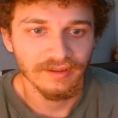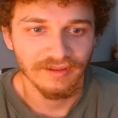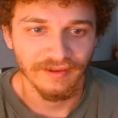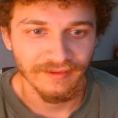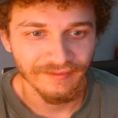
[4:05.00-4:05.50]

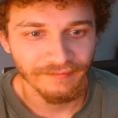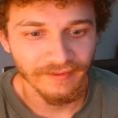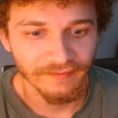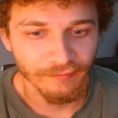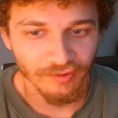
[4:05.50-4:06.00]

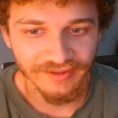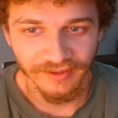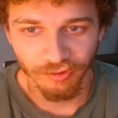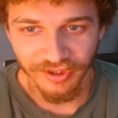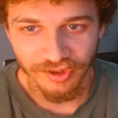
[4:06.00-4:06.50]
freaking Frieza
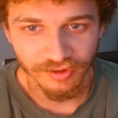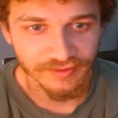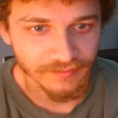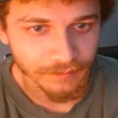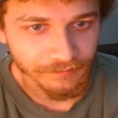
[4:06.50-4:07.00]
creatures.